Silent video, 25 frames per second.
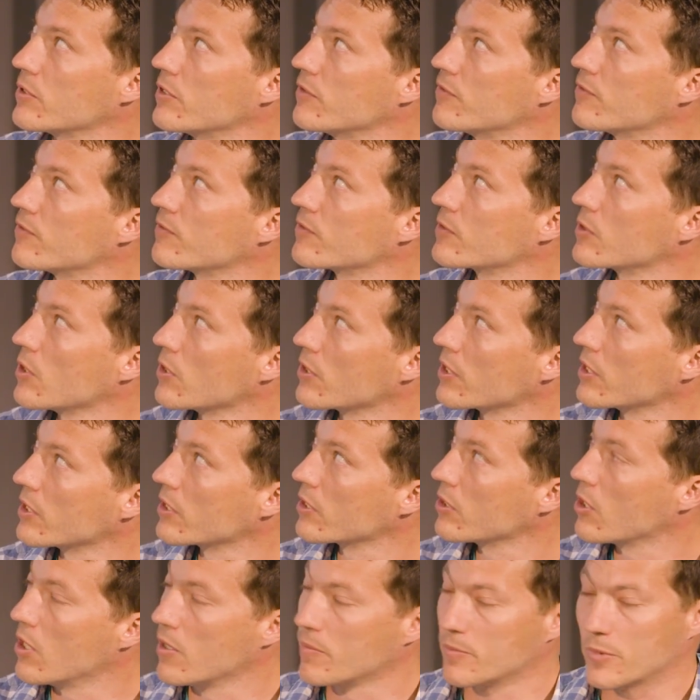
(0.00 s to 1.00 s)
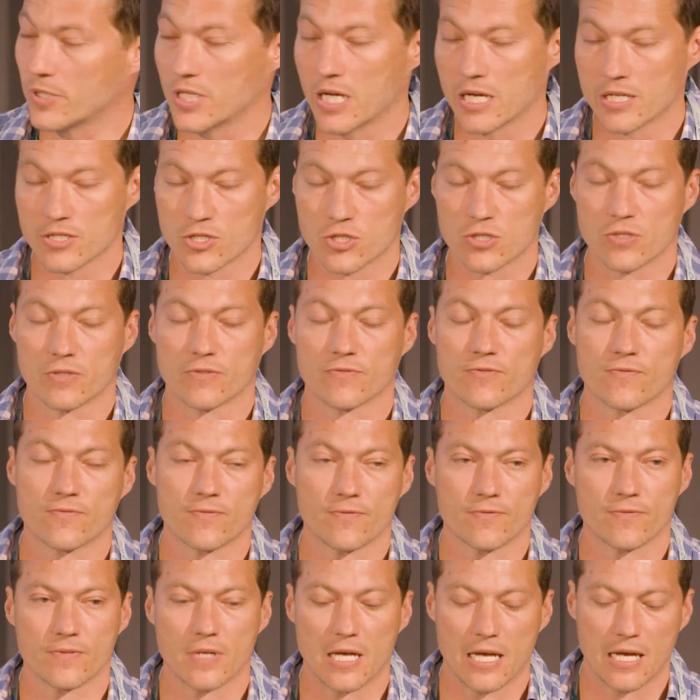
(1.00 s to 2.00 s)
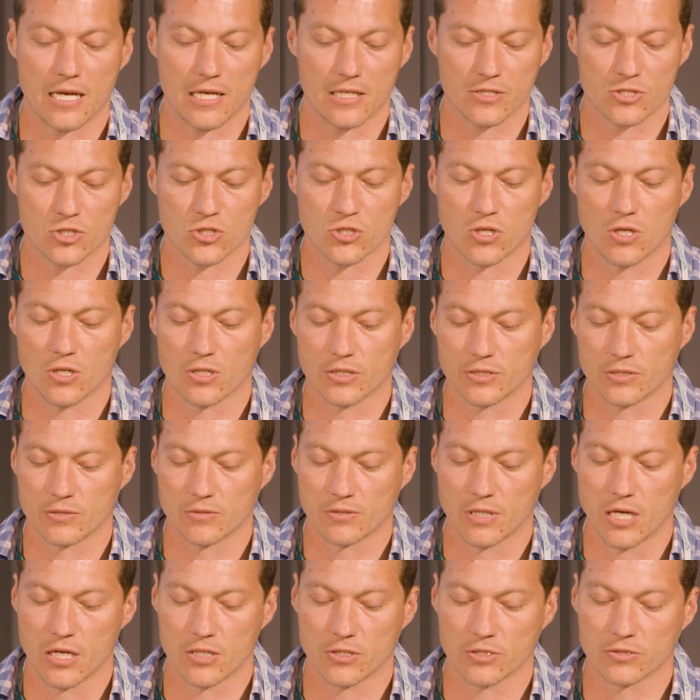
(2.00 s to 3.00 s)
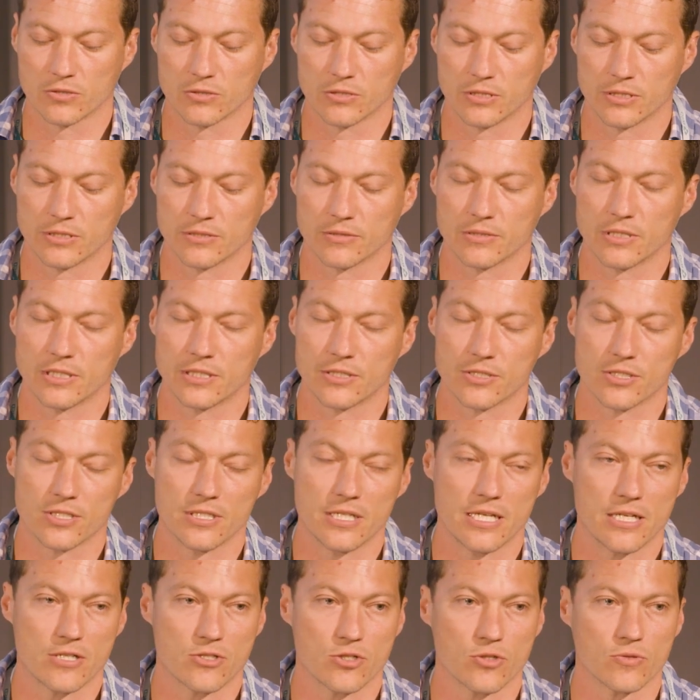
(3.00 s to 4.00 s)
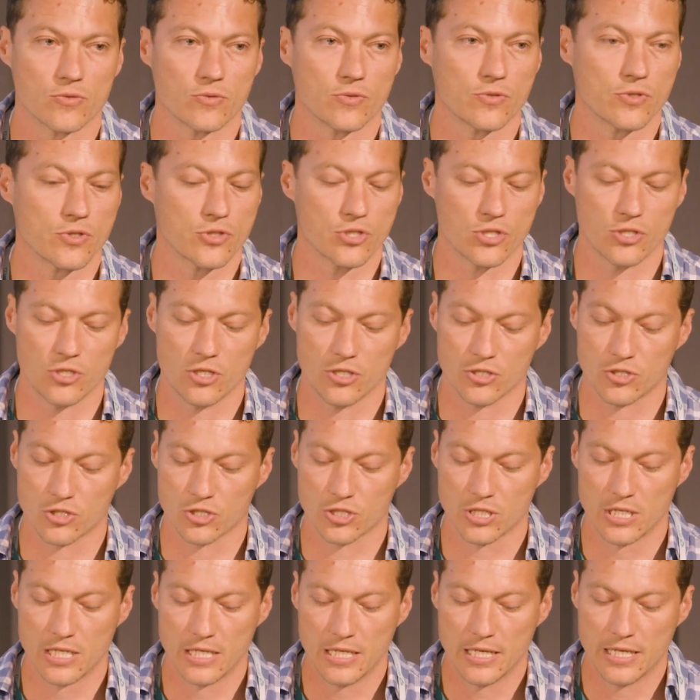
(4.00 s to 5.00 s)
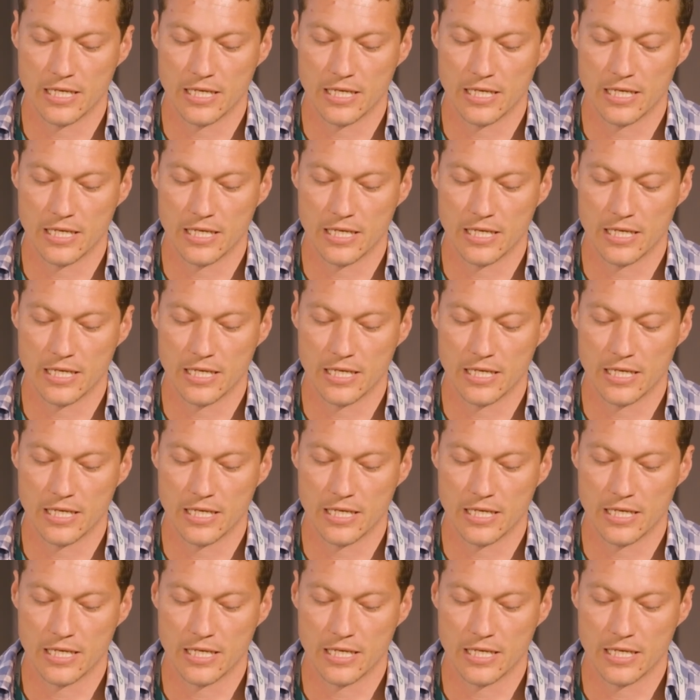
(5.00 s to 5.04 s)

you've got a combination of solid local and international research